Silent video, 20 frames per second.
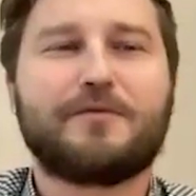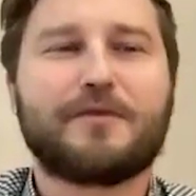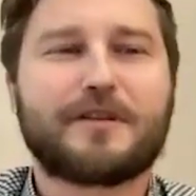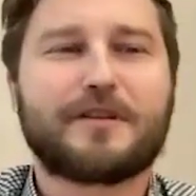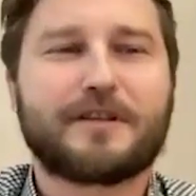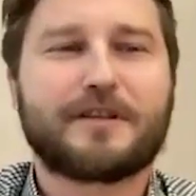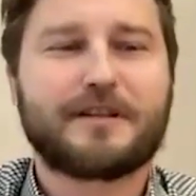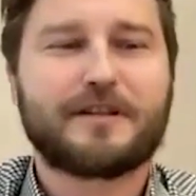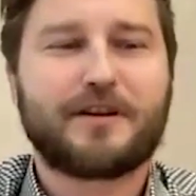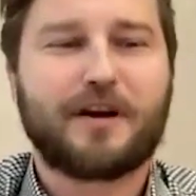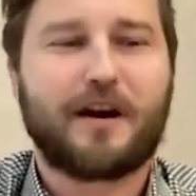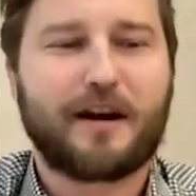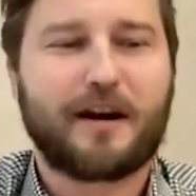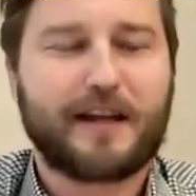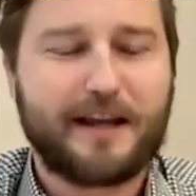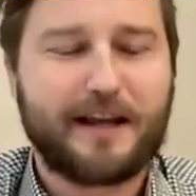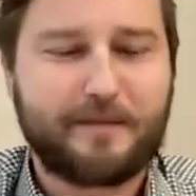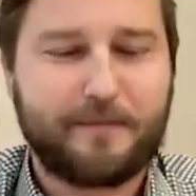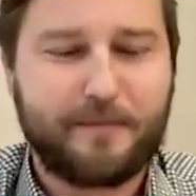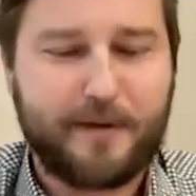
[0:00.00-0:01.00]
was
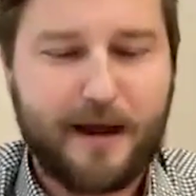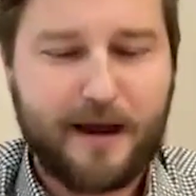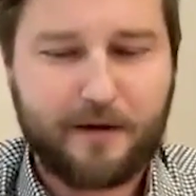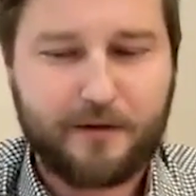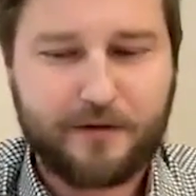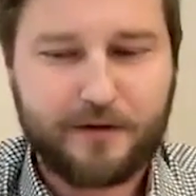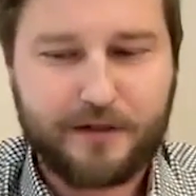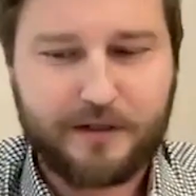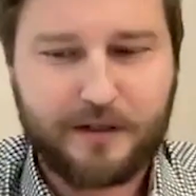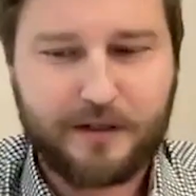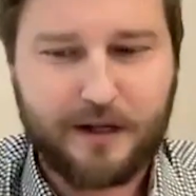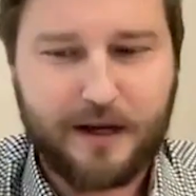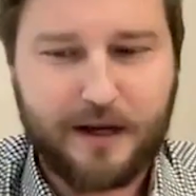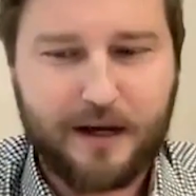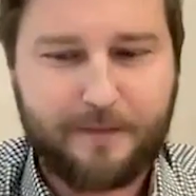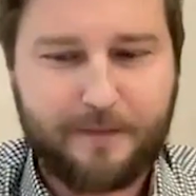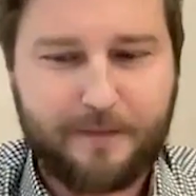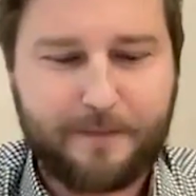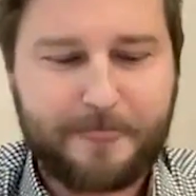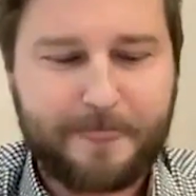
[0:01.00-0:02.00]
talking about
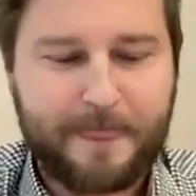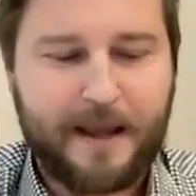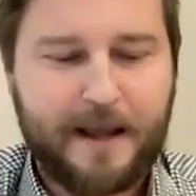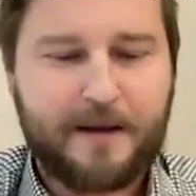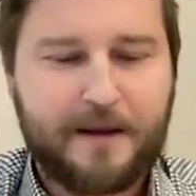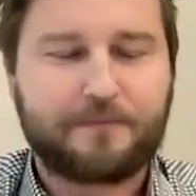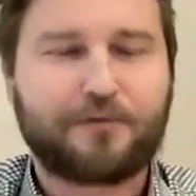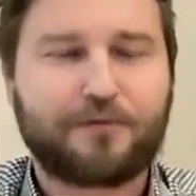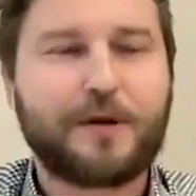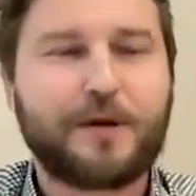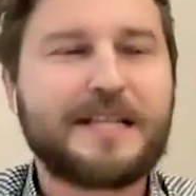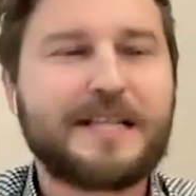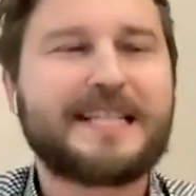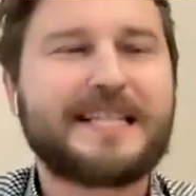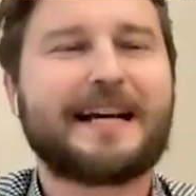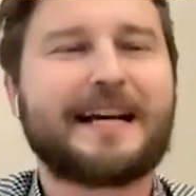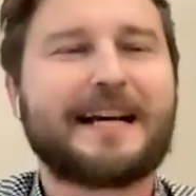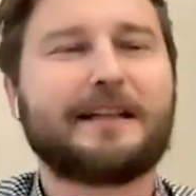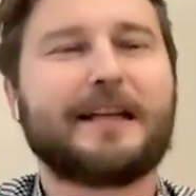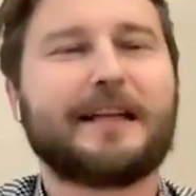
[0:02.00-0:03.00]
um,
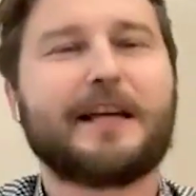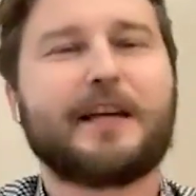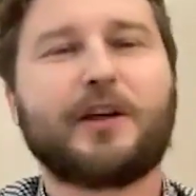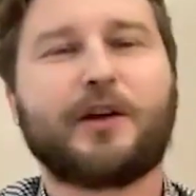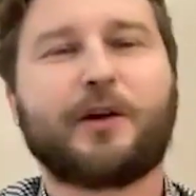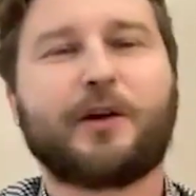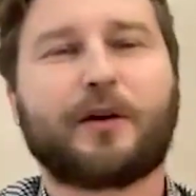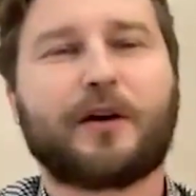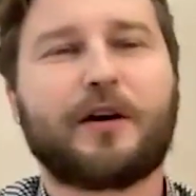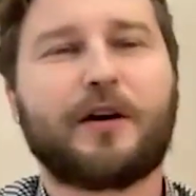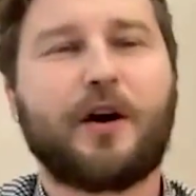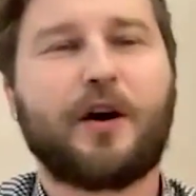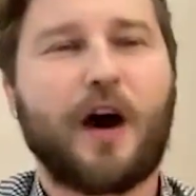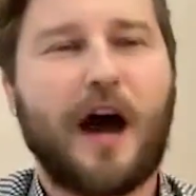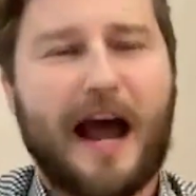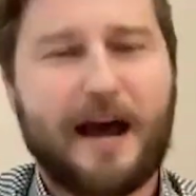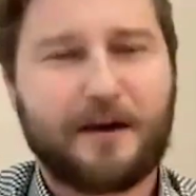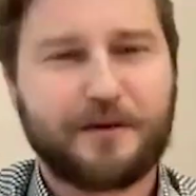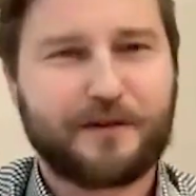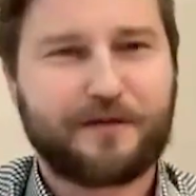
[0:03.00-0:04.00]
pre-selling your
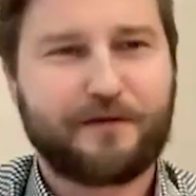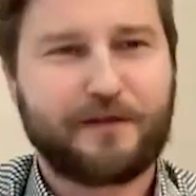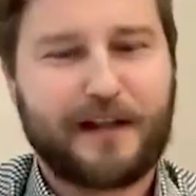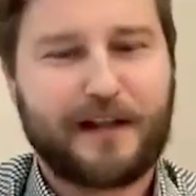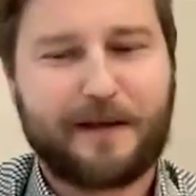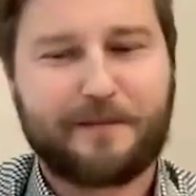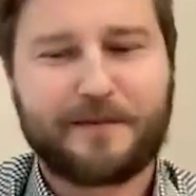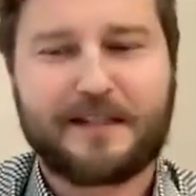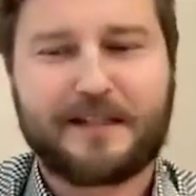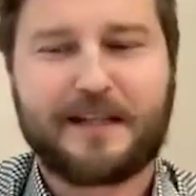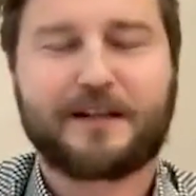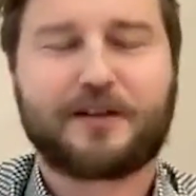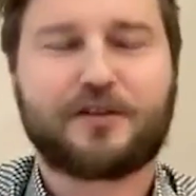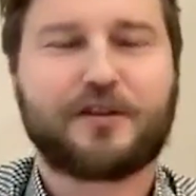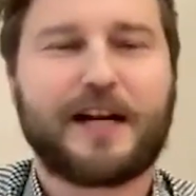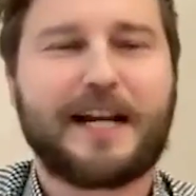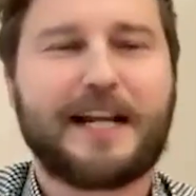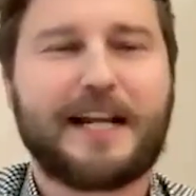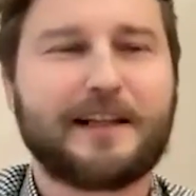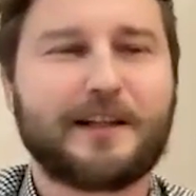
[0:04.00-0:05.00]
house flips and
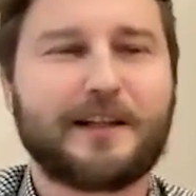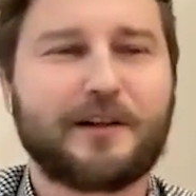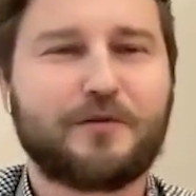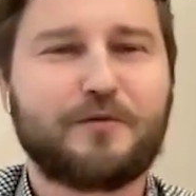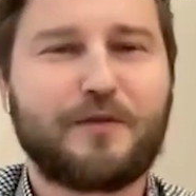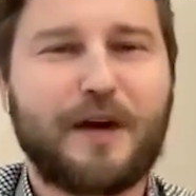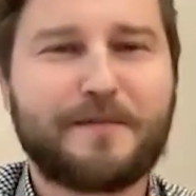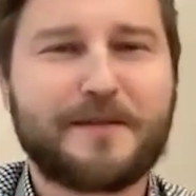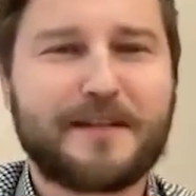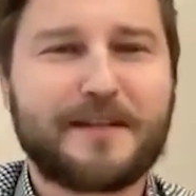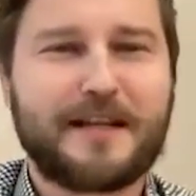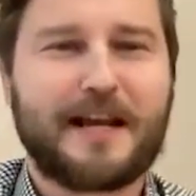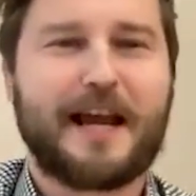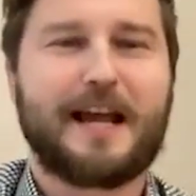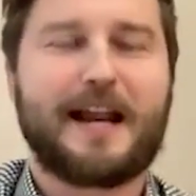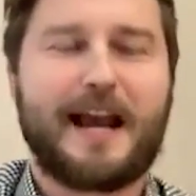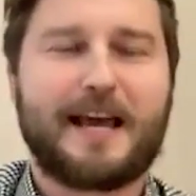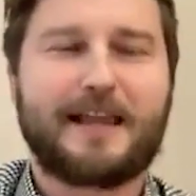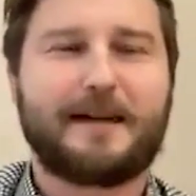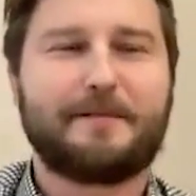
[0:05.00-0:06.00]
creating a little
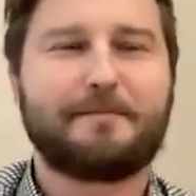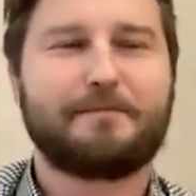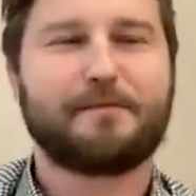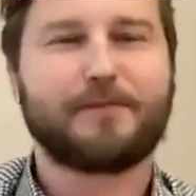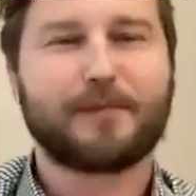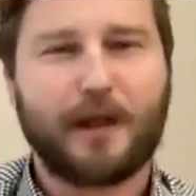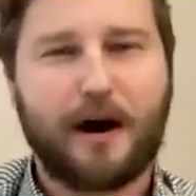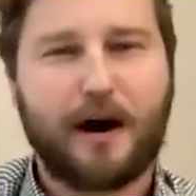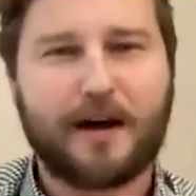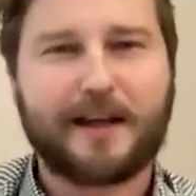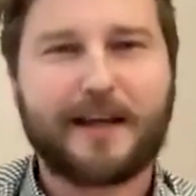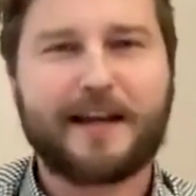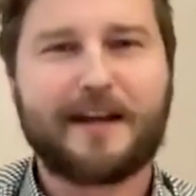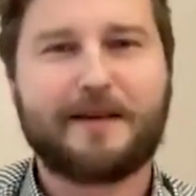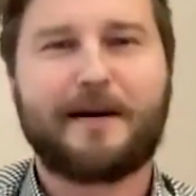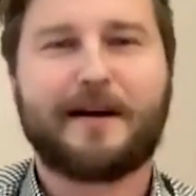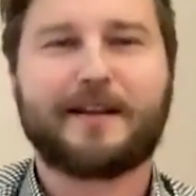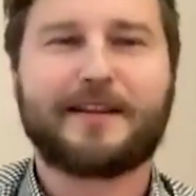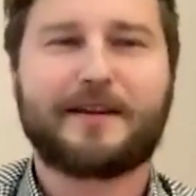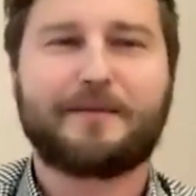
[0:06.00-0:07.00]
website and then blogging
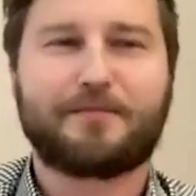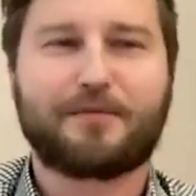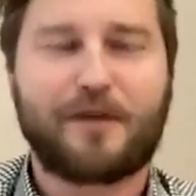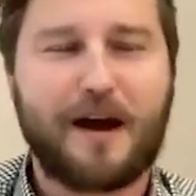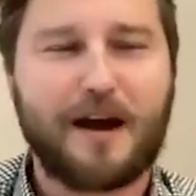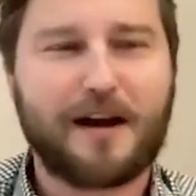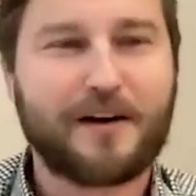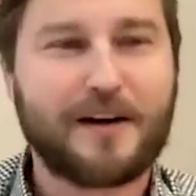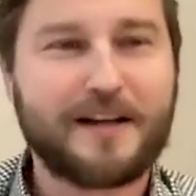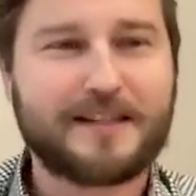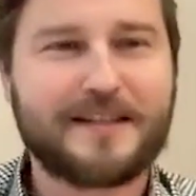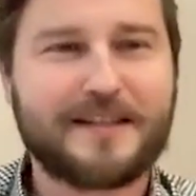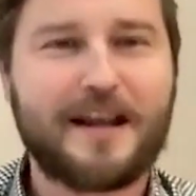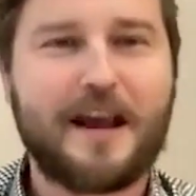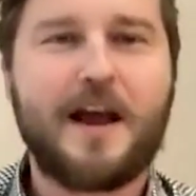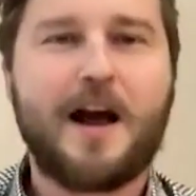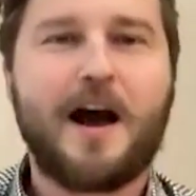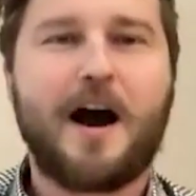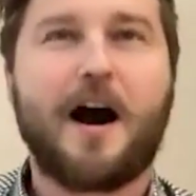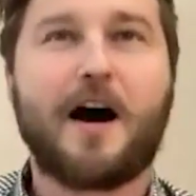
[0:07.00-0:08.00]
about the progress
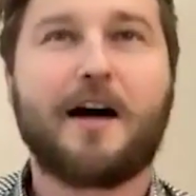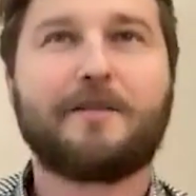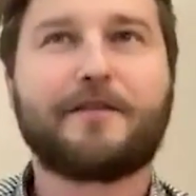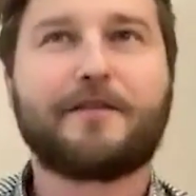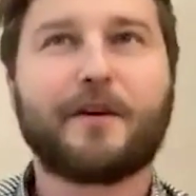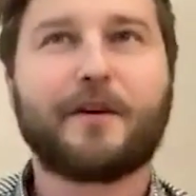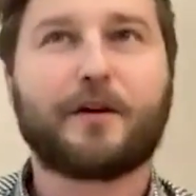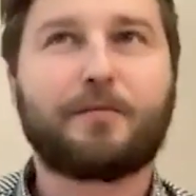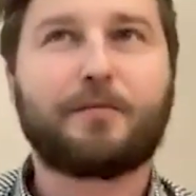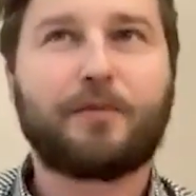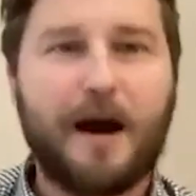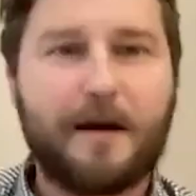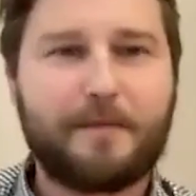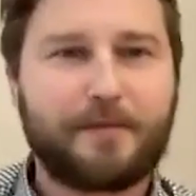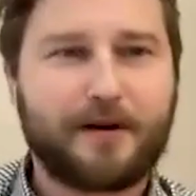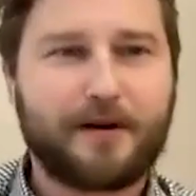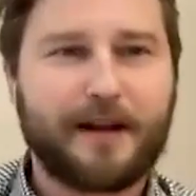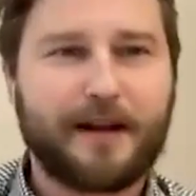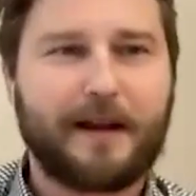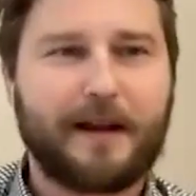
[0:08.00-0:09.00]
of your
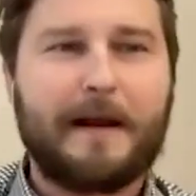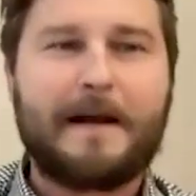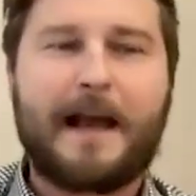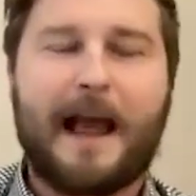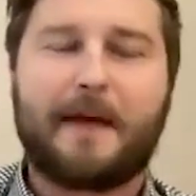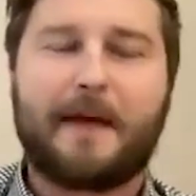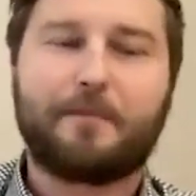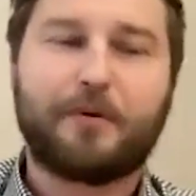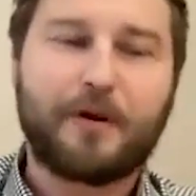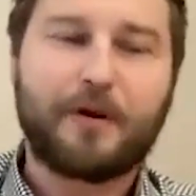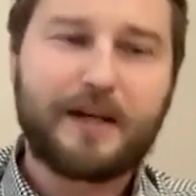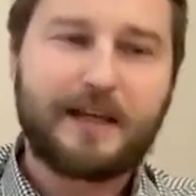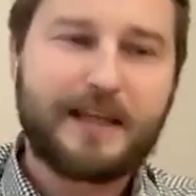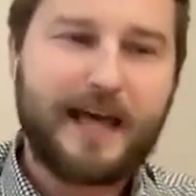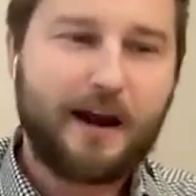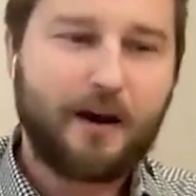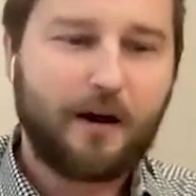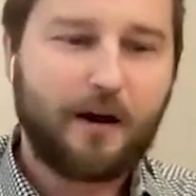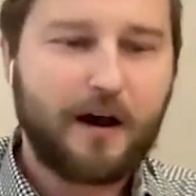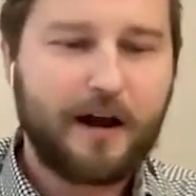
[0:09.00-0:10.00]
property and putting
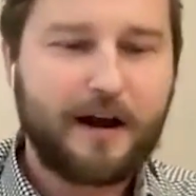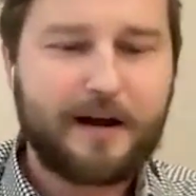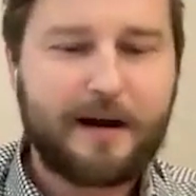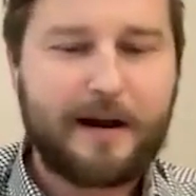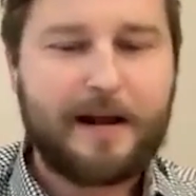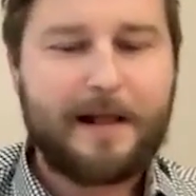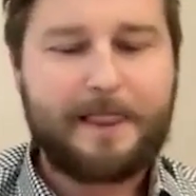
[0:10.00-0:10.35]
that on.